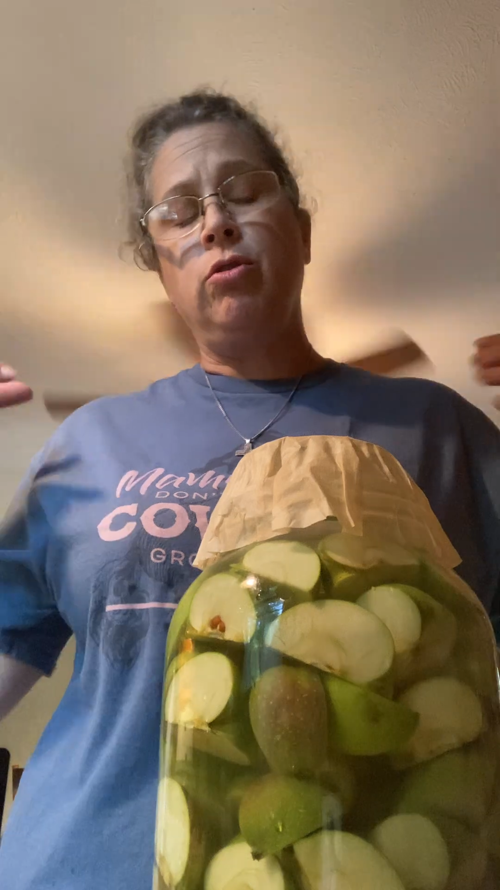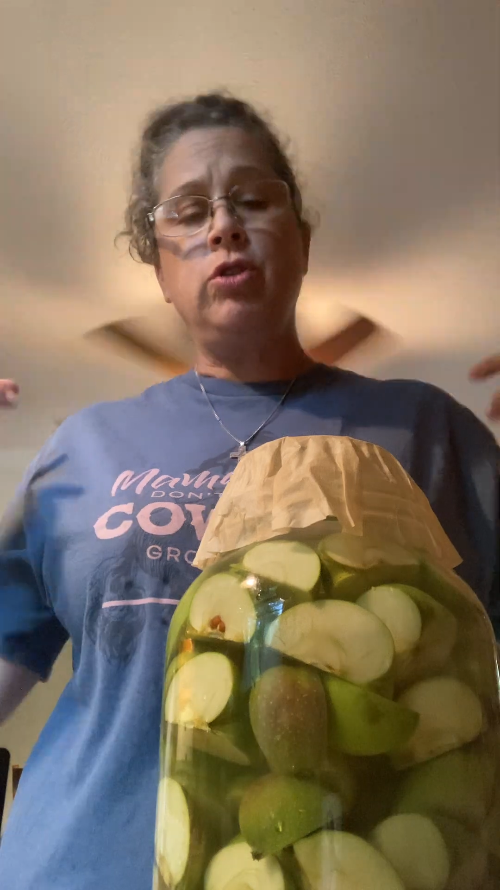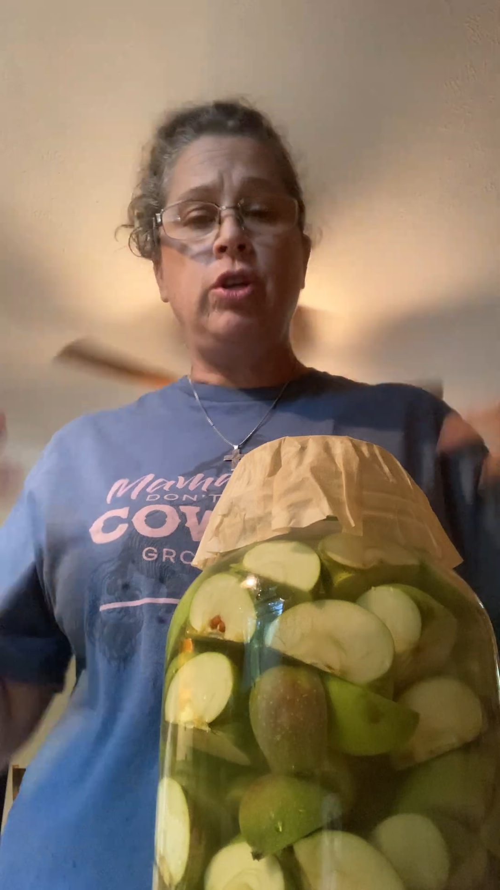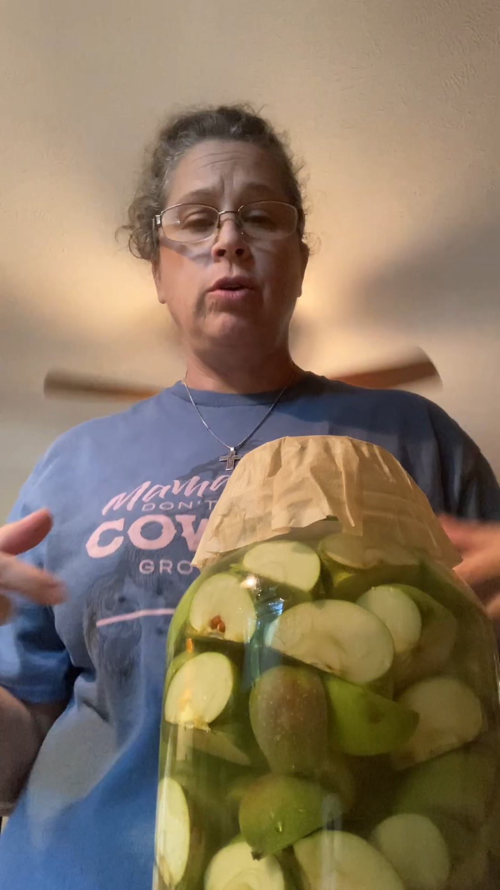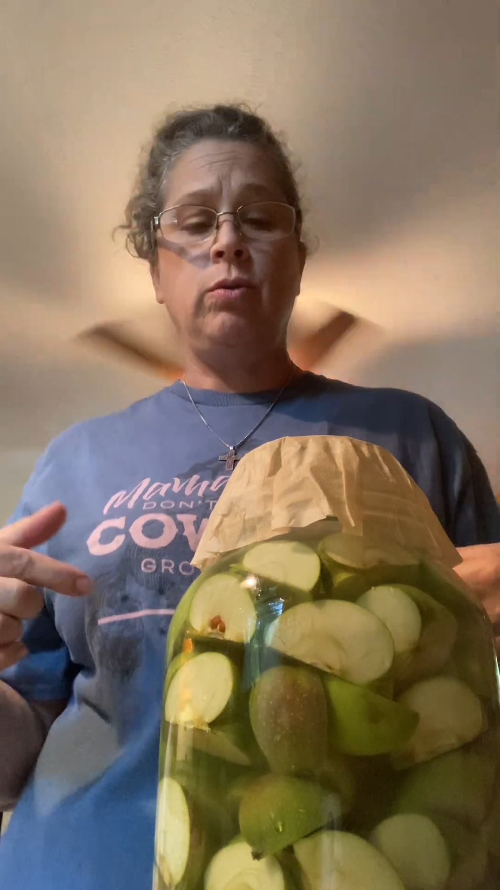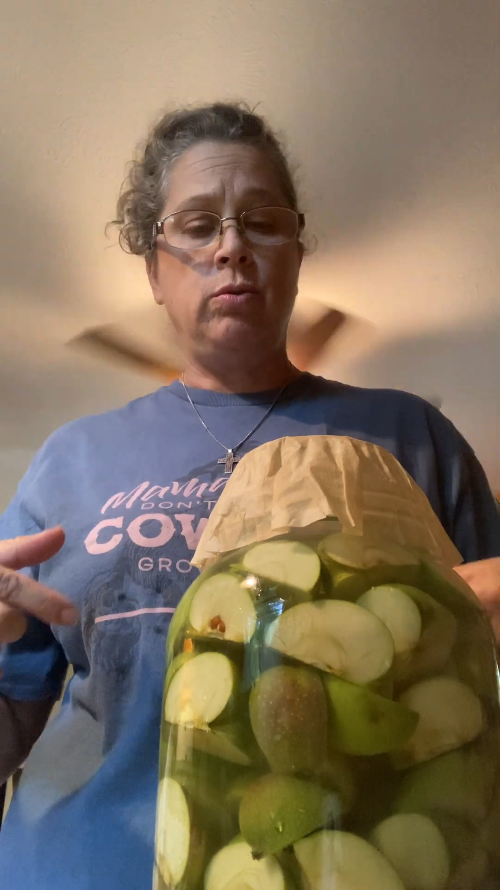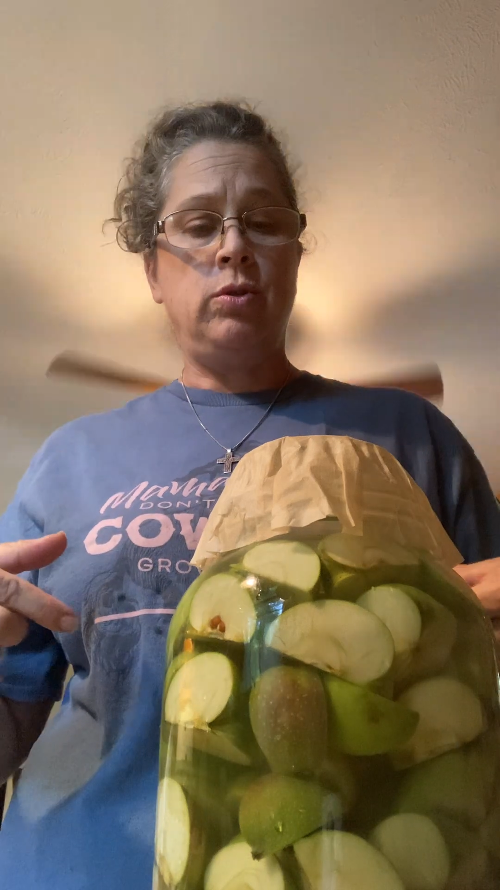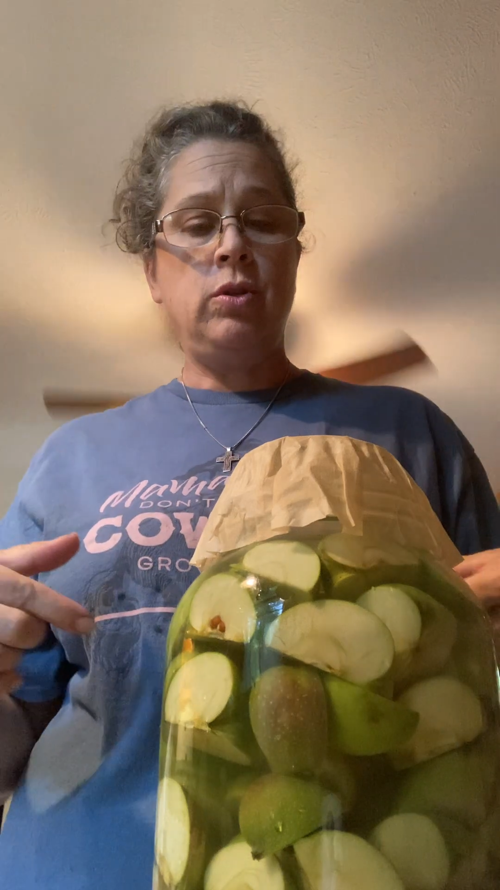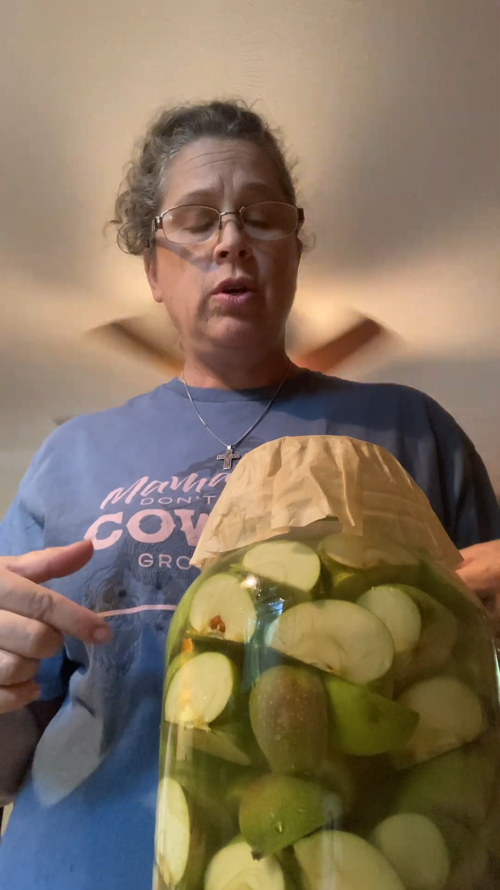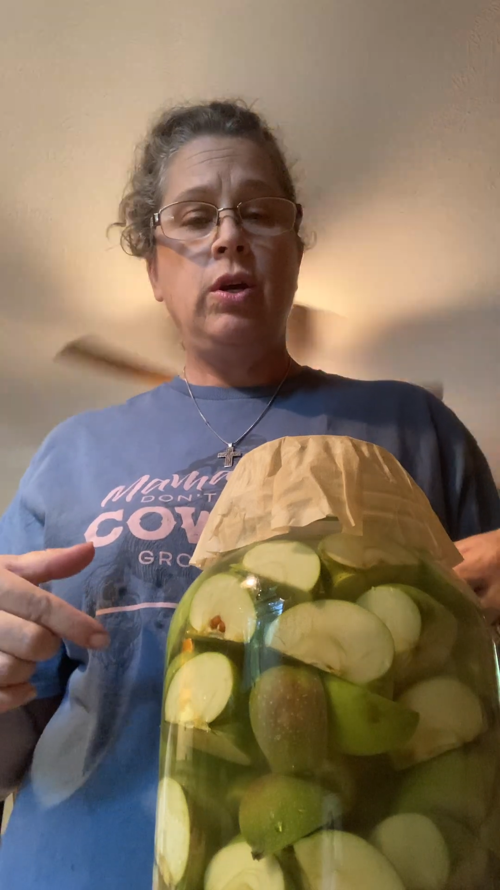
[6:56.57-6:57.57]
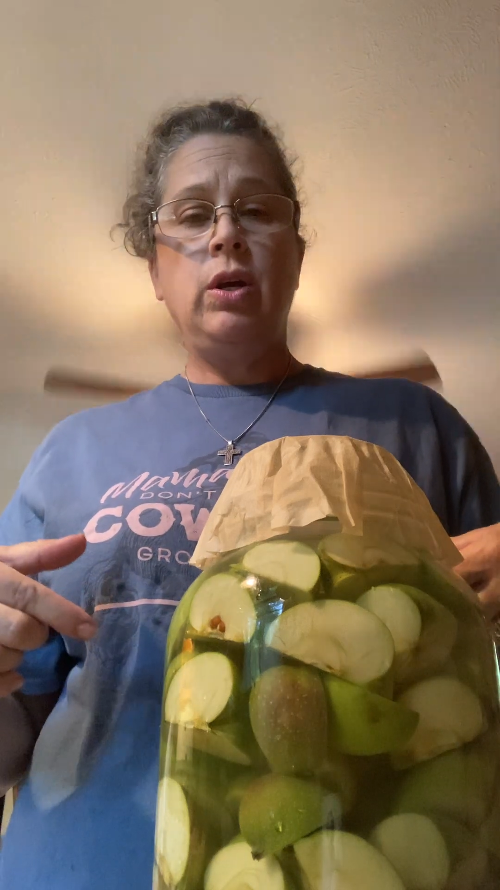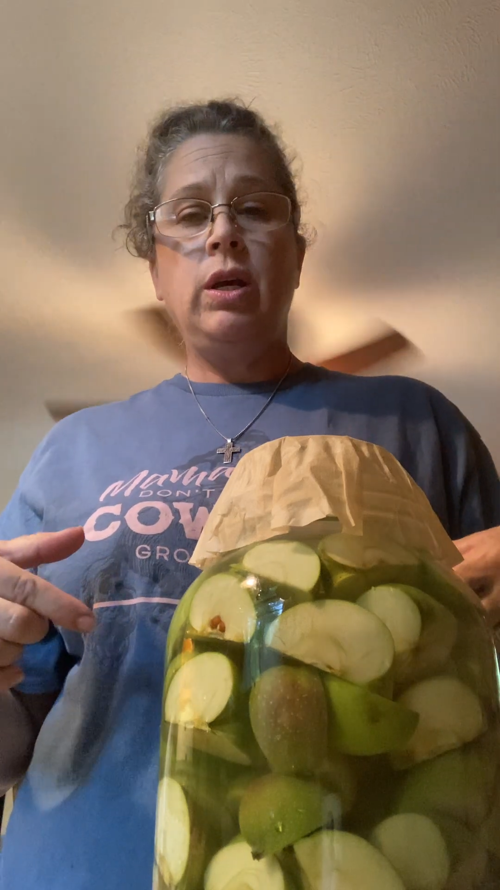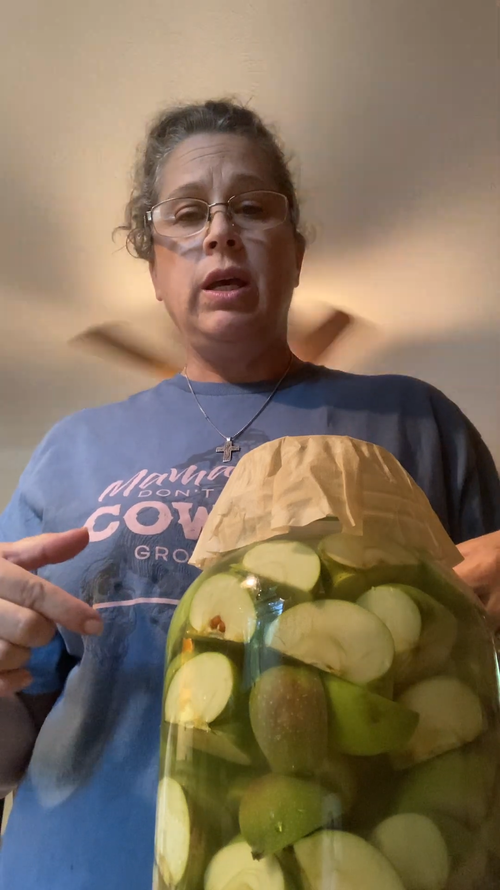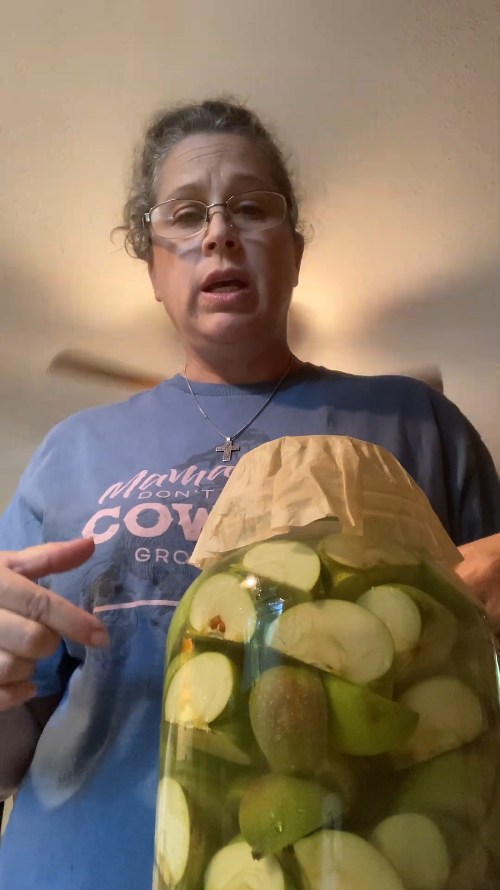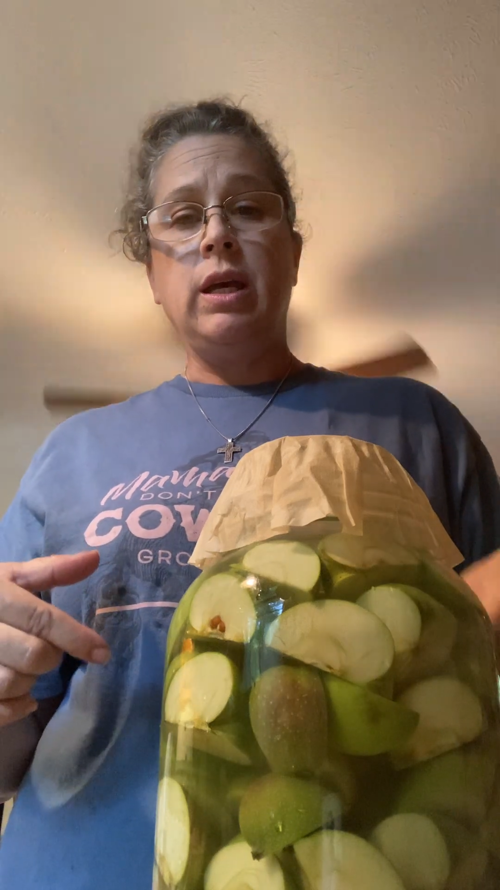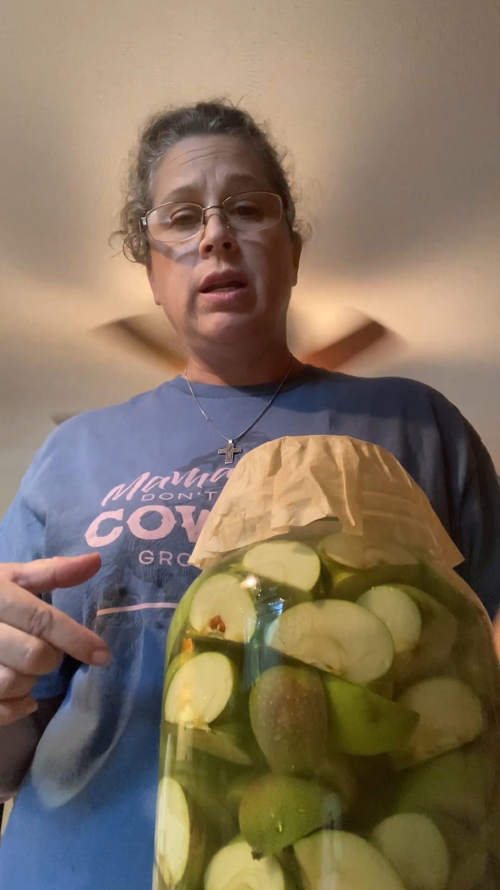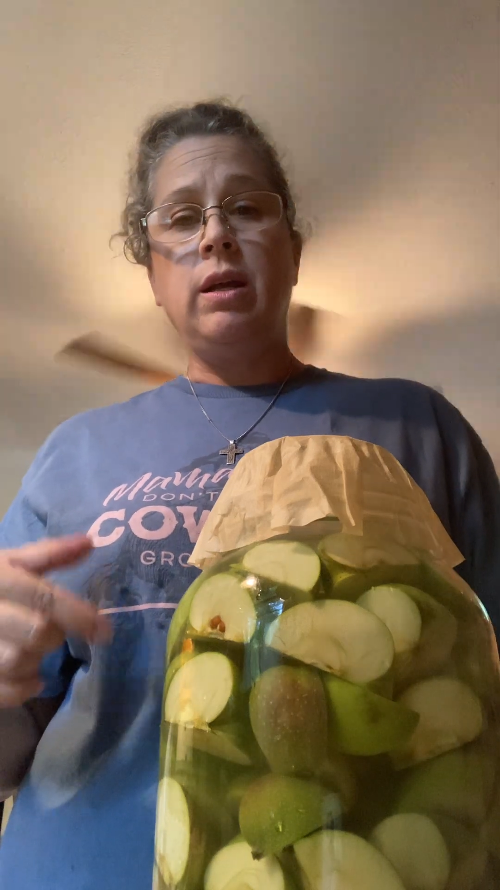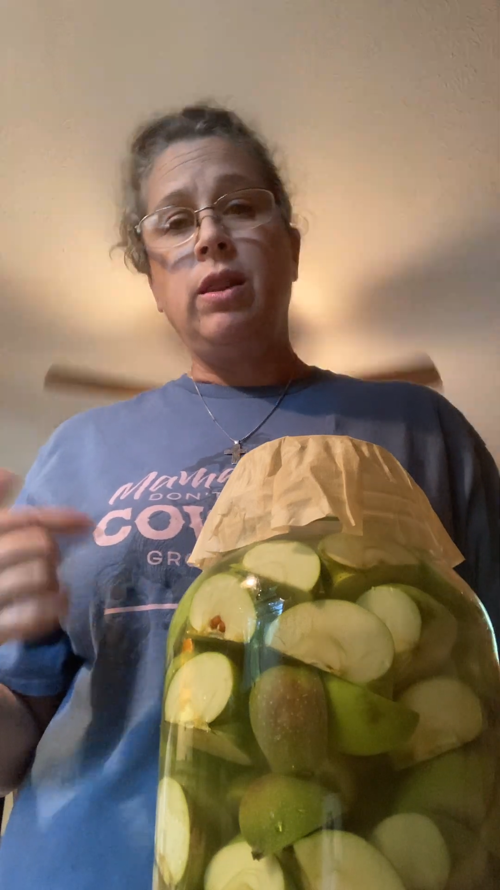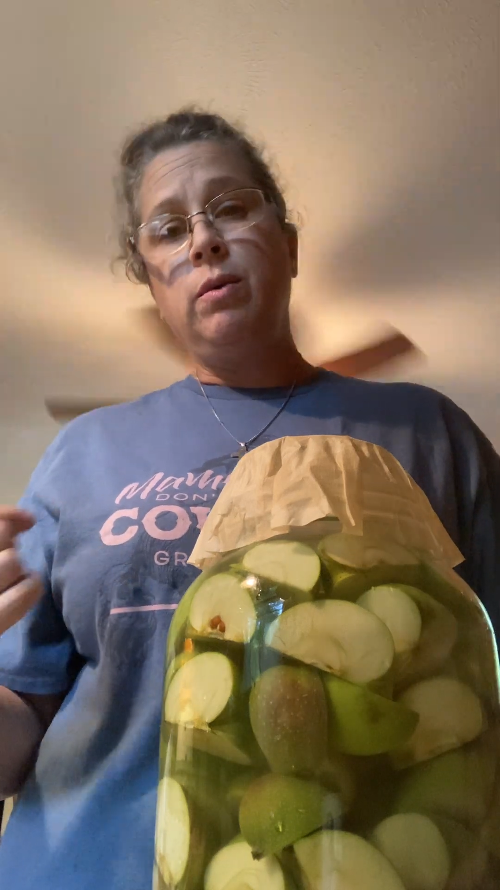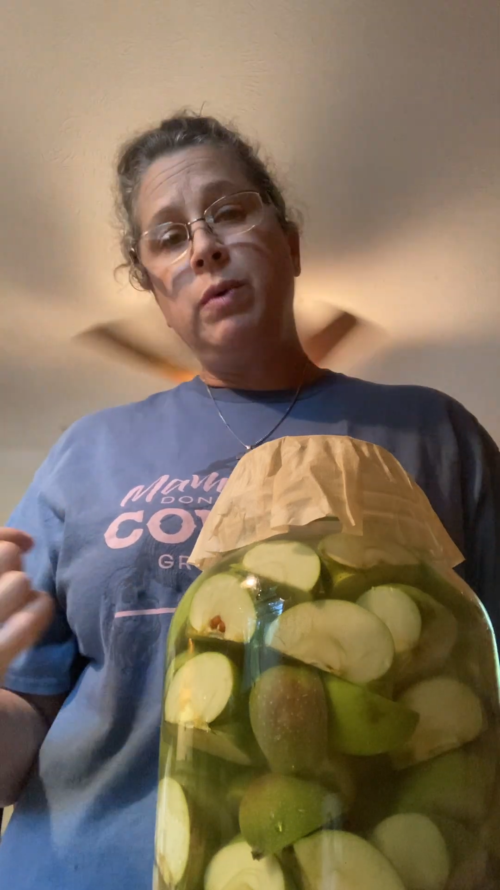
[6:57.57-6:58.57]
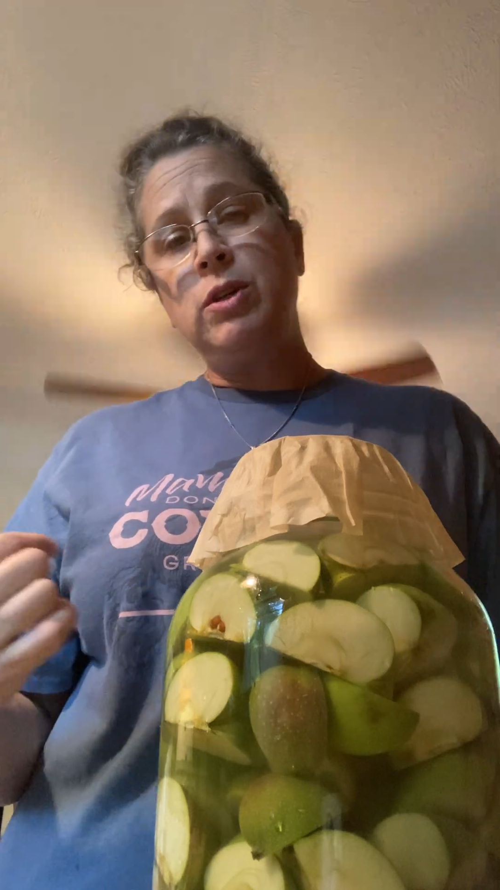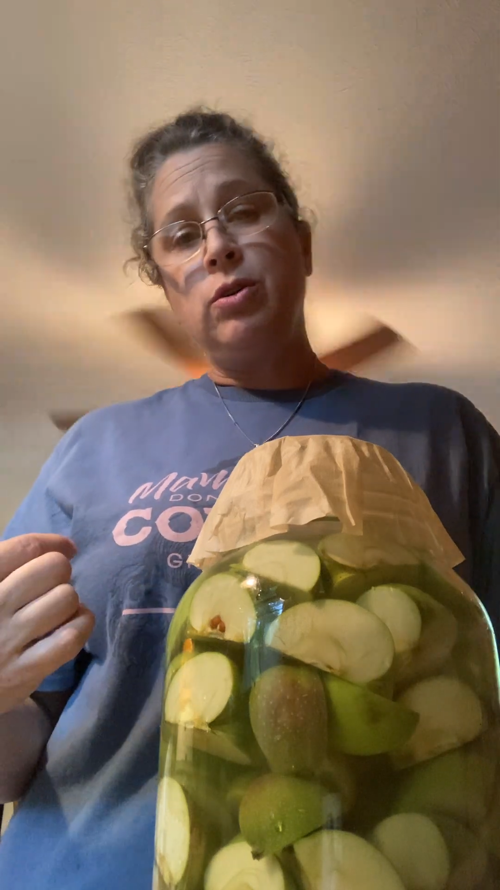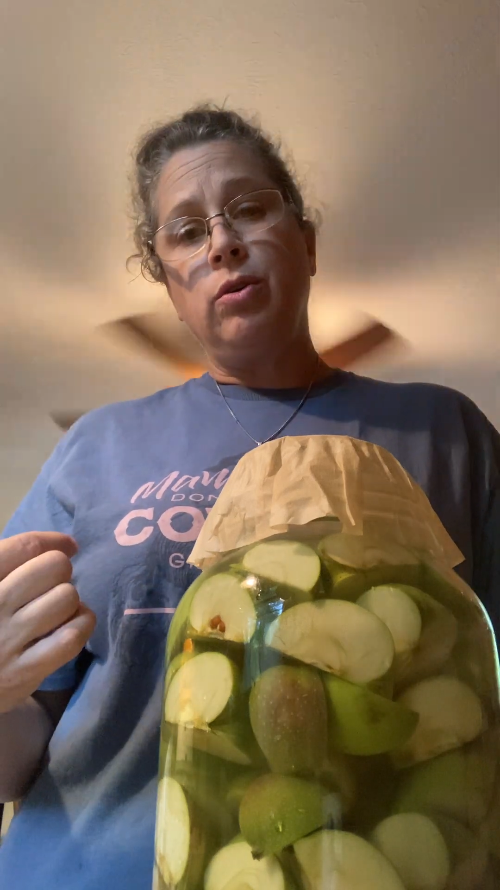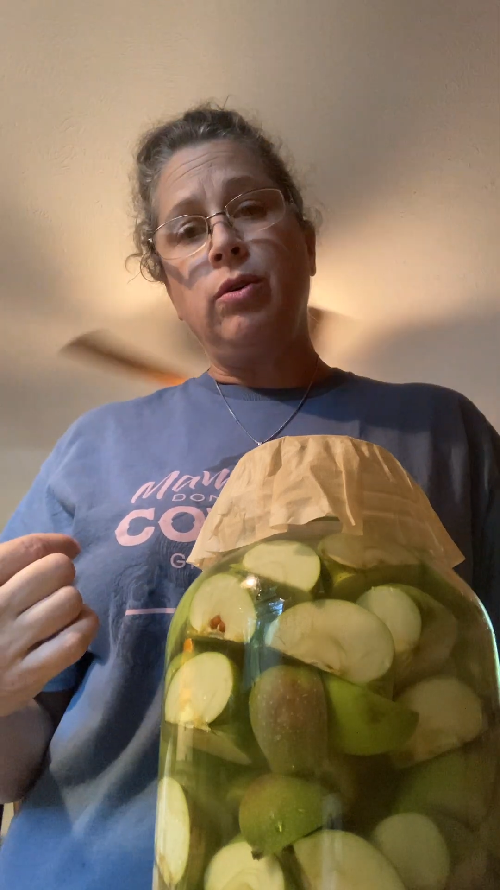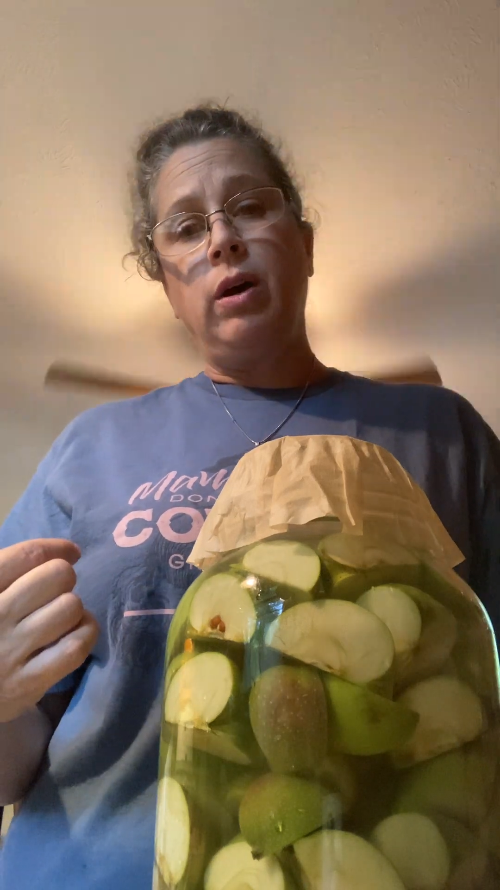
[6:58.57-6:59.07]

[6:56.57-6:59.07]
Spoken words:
to use in the winter,